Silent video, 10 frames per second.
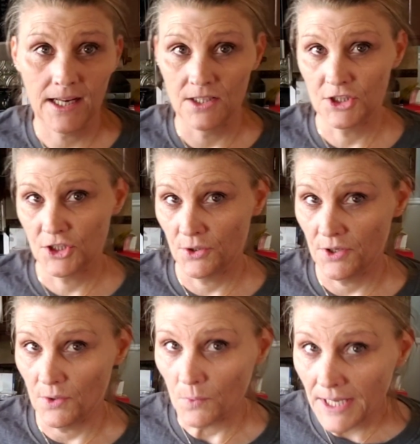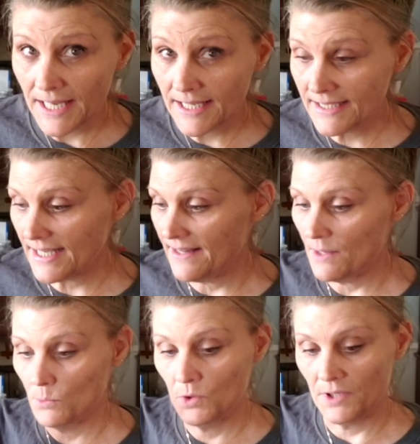I'll show you the wings and
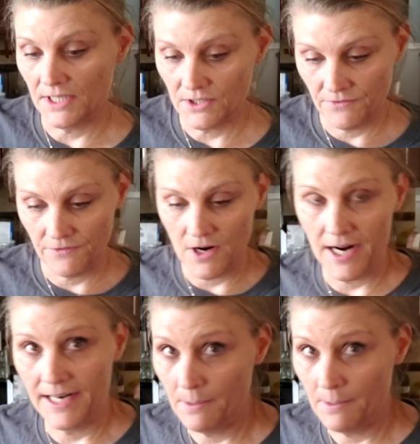then we'll get to frying.